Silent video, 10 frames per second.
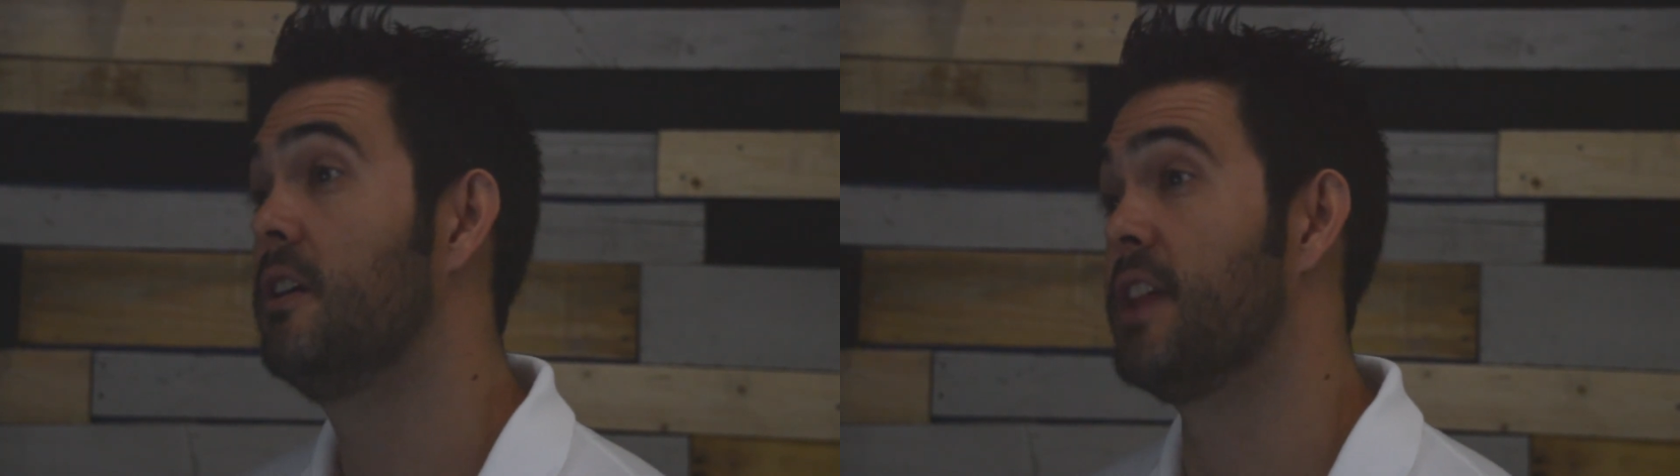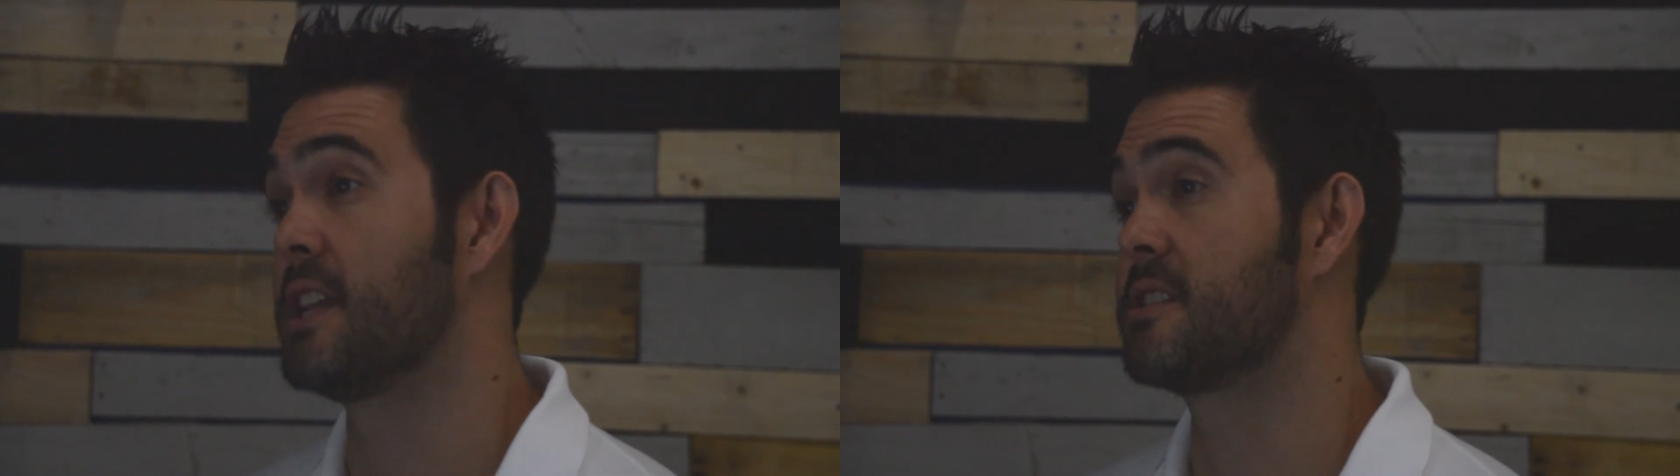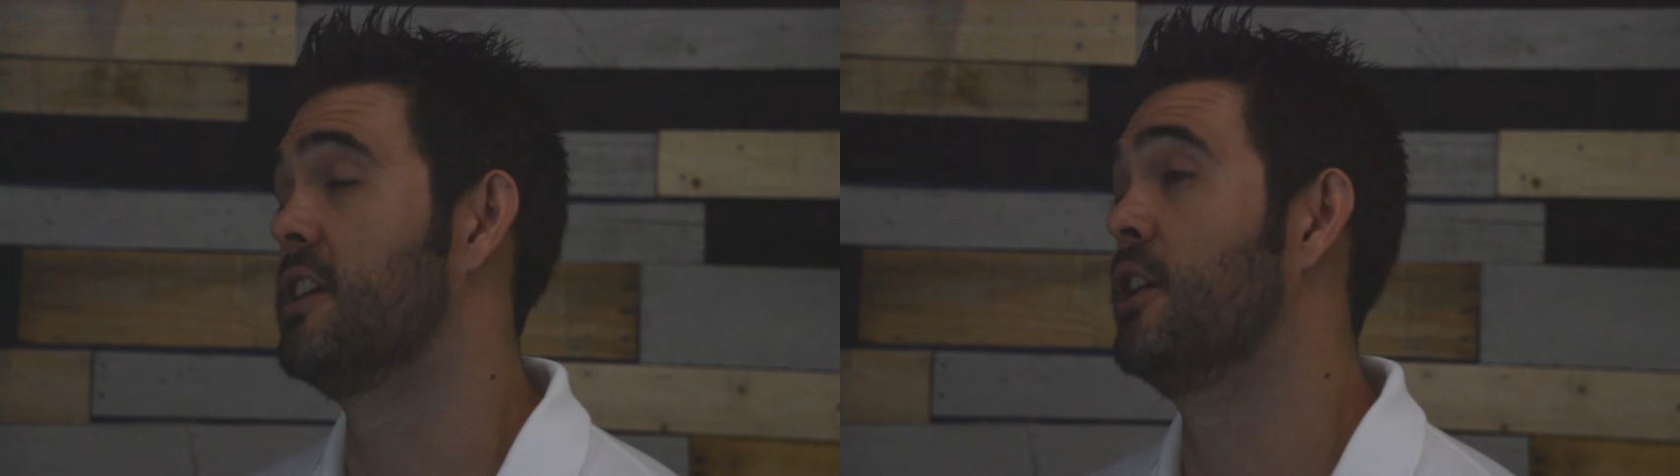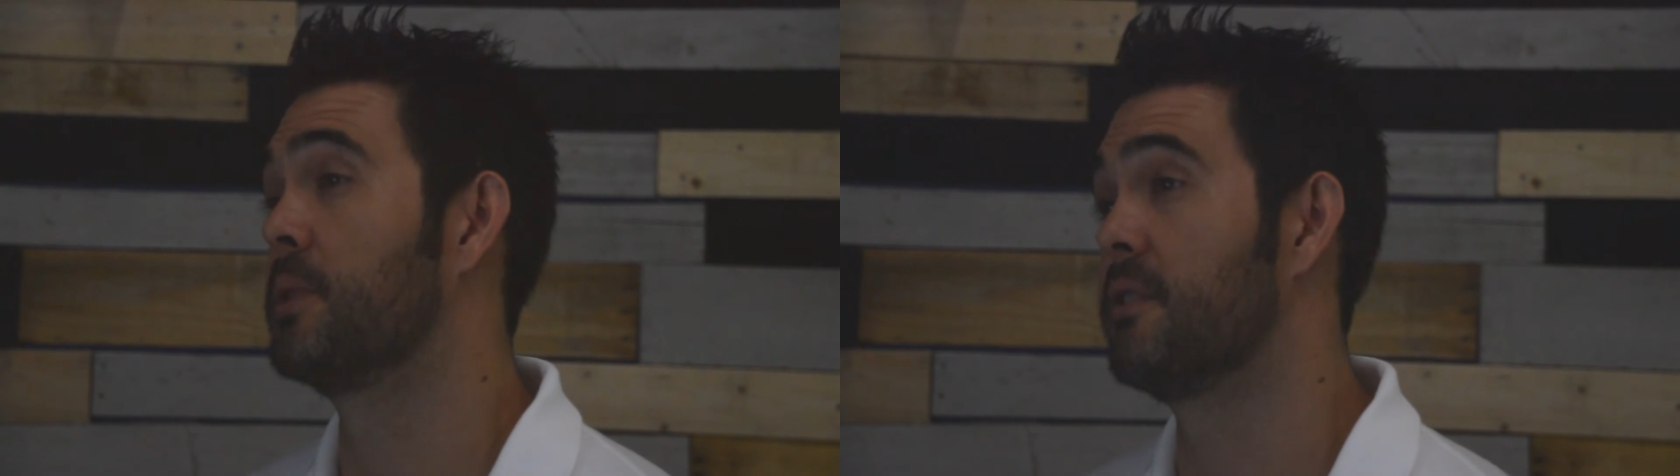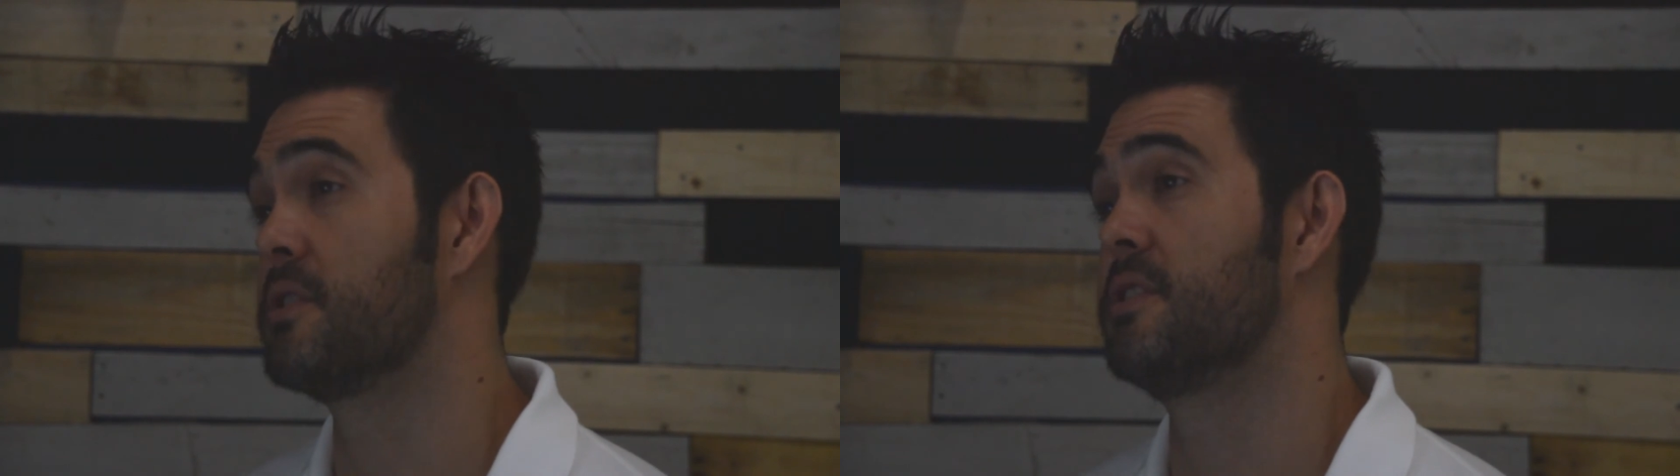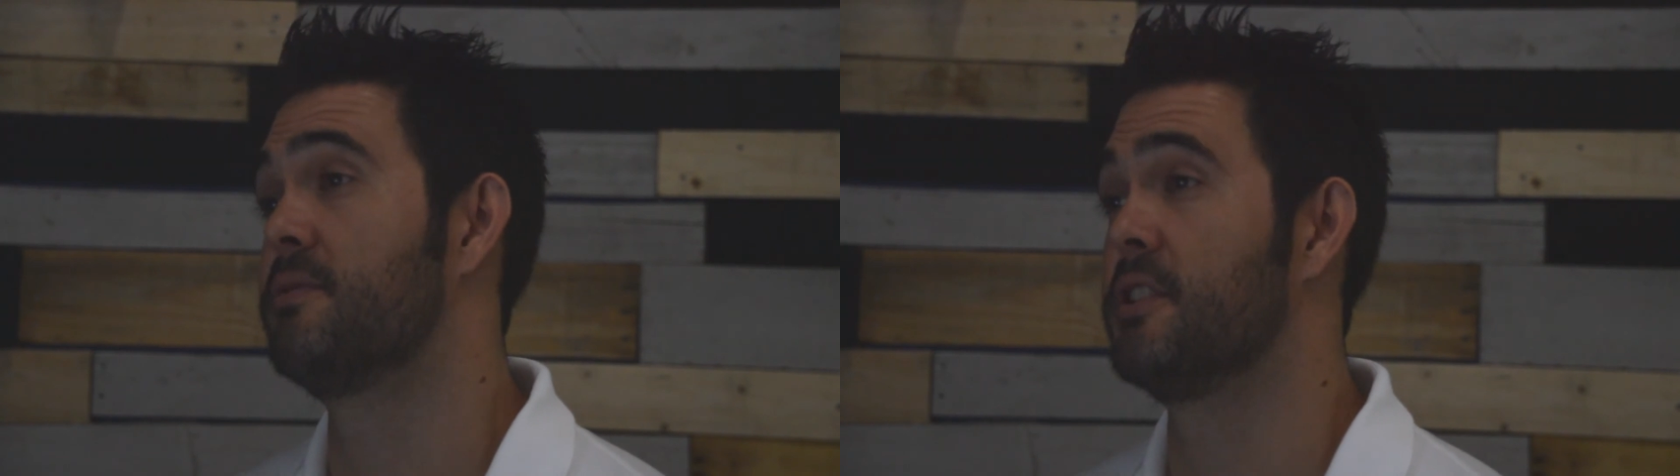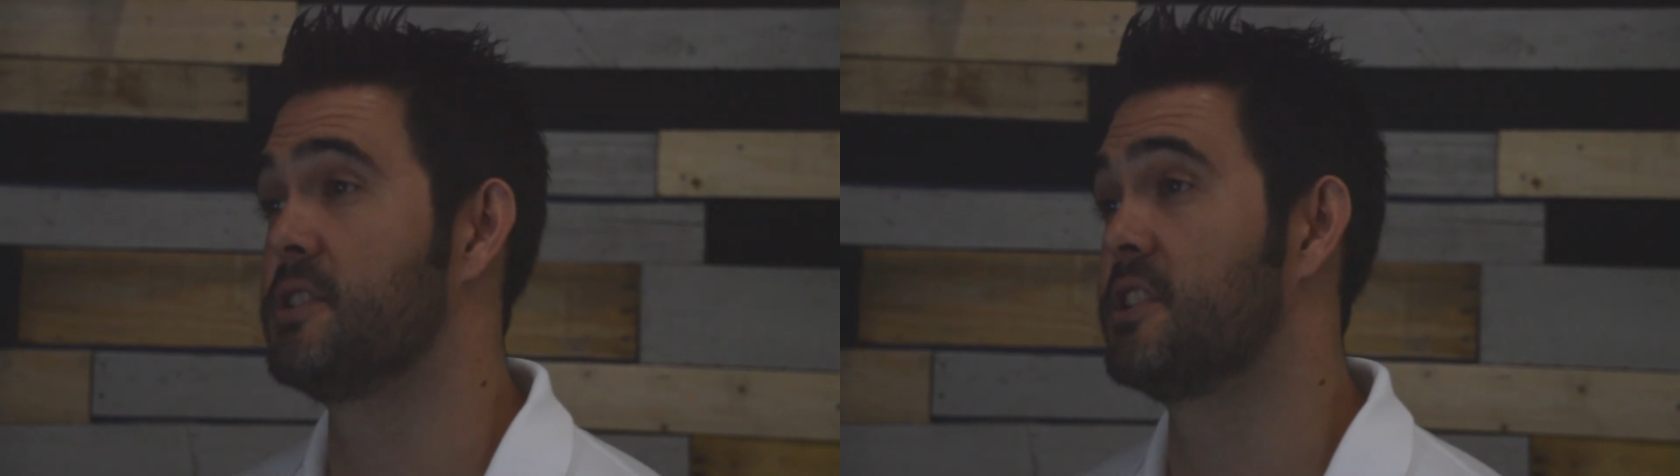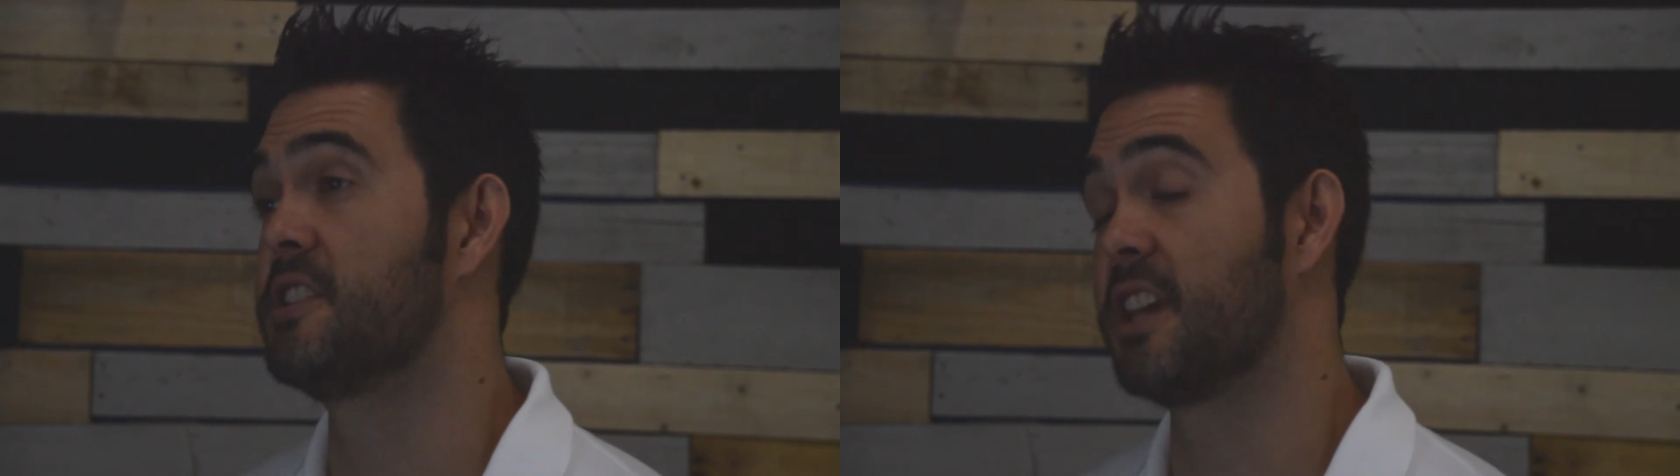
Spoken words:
that's going to help give us the funds to